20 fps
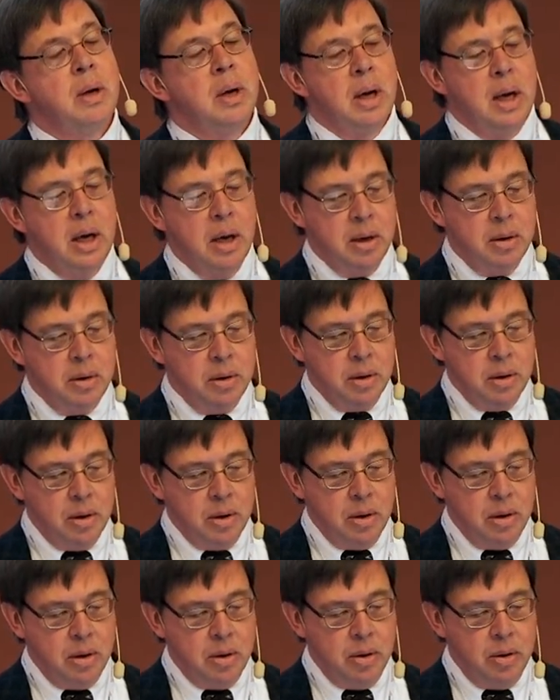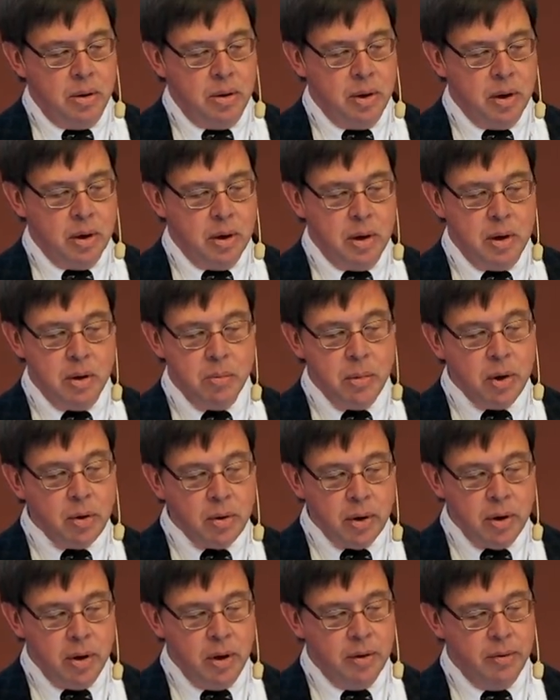And the
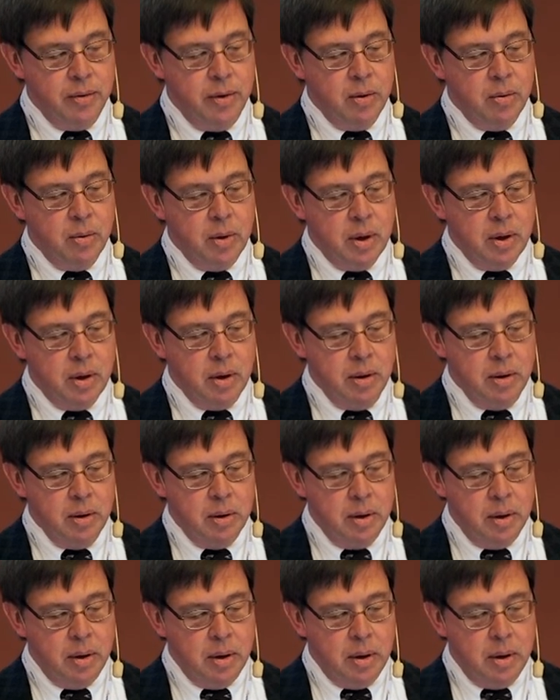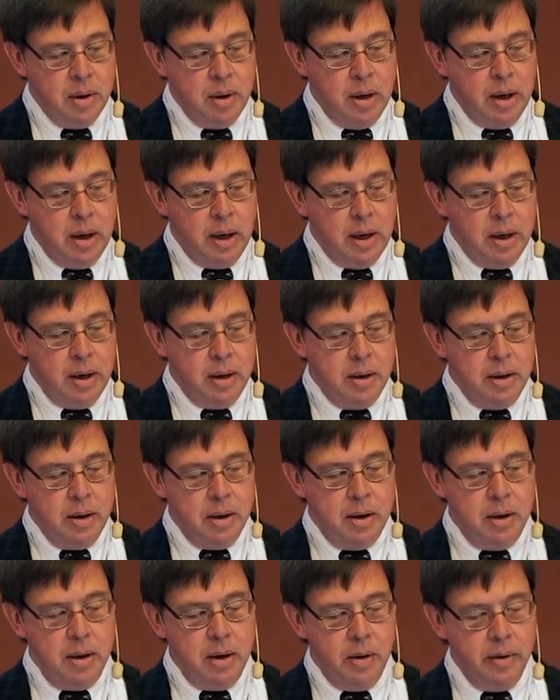community, if you will,
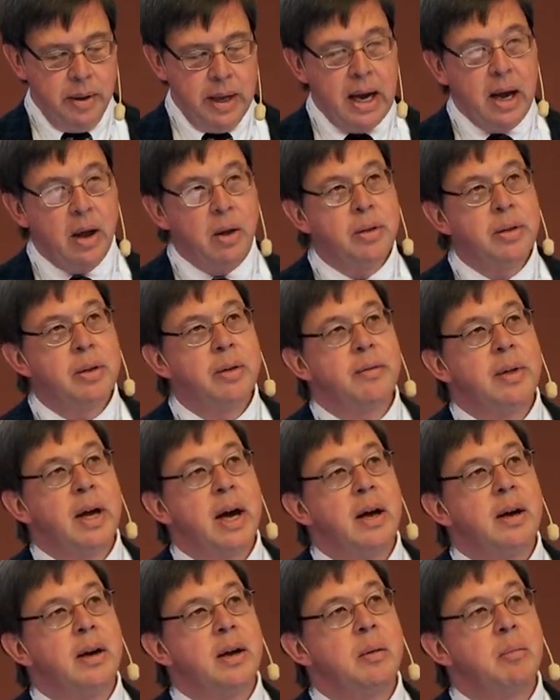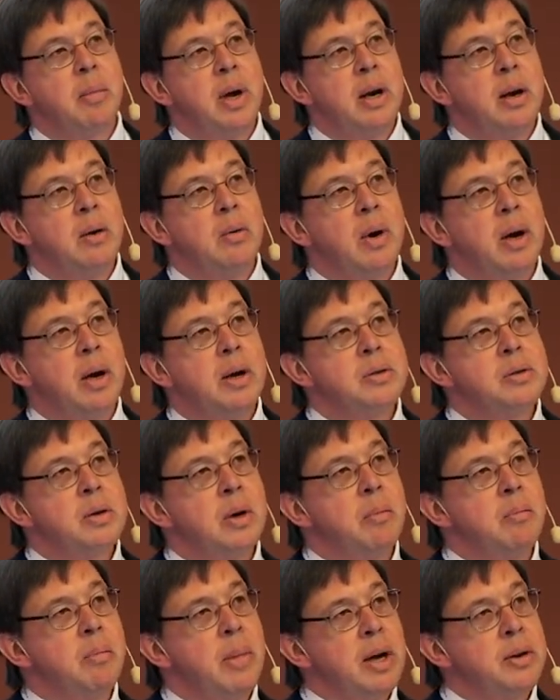the health of that in many ways,
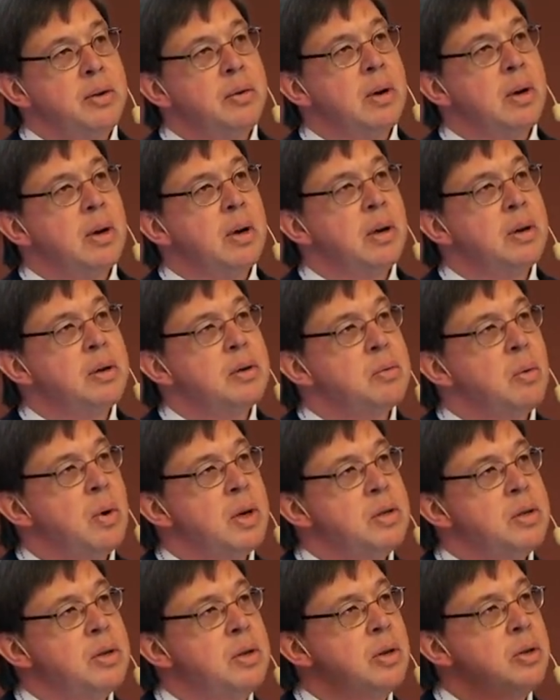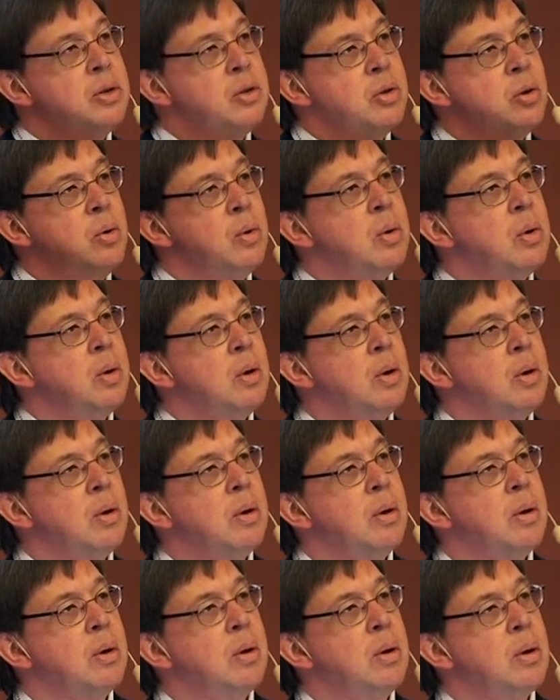or a metric, is what's the tool
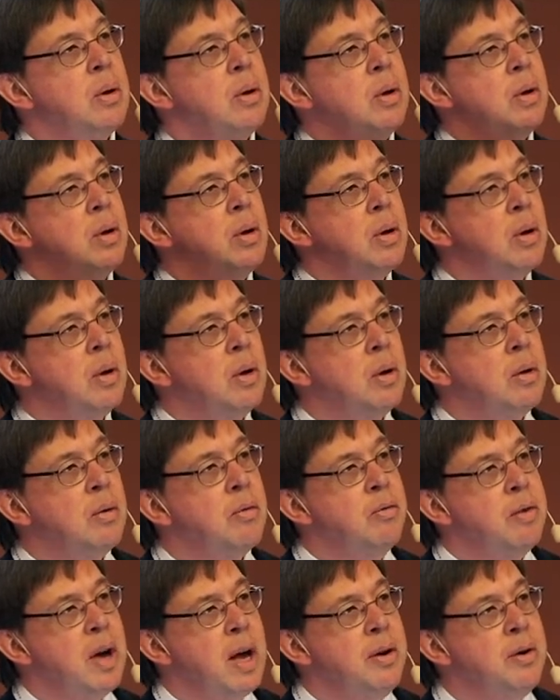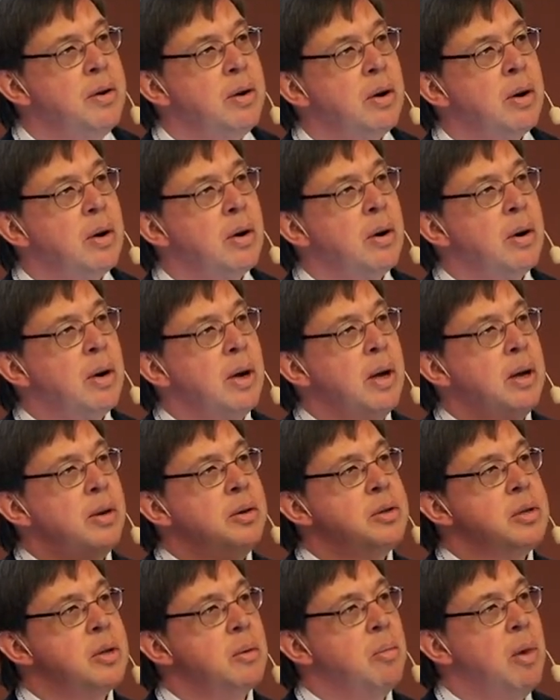vendor
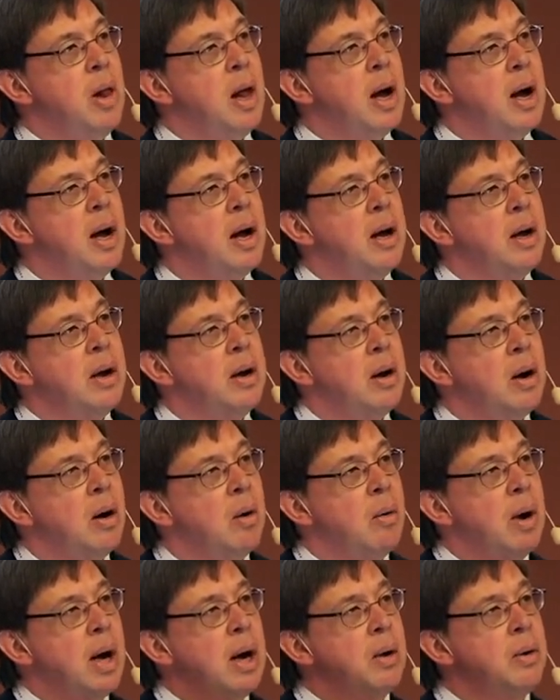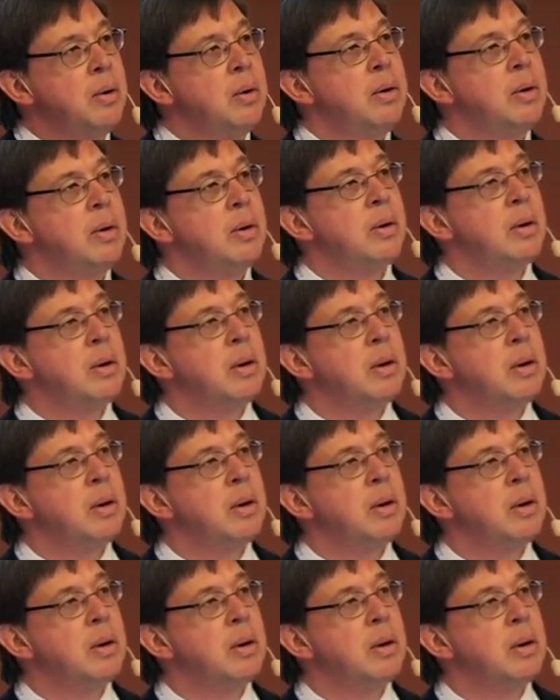and supply around